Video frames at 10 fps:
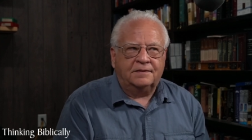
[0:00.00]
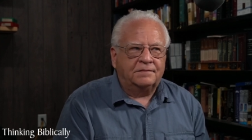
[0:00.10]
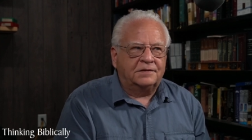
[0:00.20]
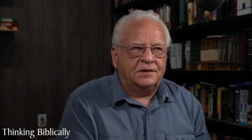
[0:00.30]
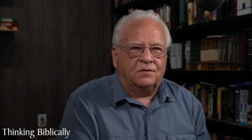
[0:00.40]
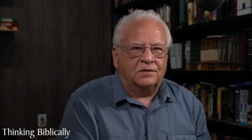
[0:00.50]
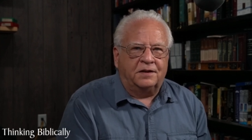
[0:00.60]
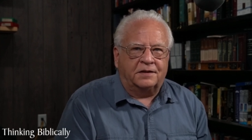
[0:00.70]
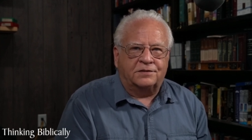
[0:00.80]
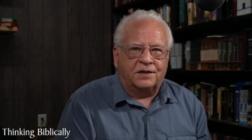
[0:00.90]
because they won't
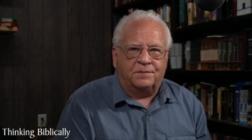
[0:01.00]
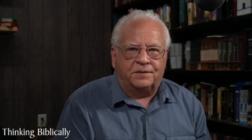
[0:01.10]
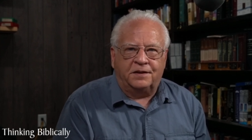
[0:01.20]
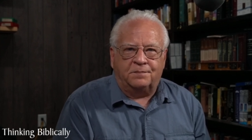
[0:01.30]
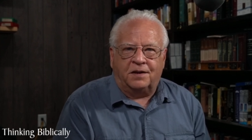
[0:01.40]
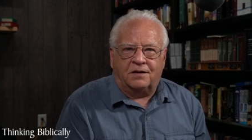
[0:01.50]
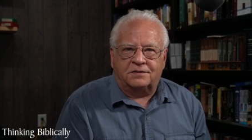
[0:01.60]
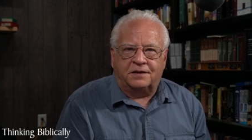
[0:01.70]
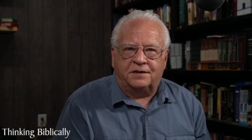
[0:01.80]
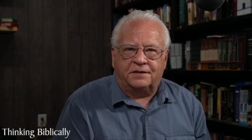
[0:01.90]
think the same thing tomorrow
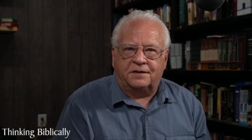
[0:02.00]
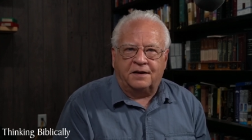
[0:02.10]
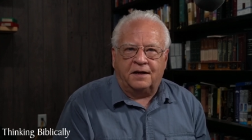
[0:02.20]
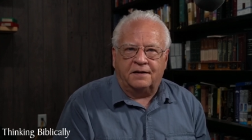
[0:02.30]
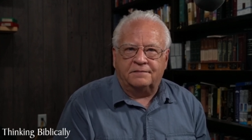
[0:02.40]
as they think today.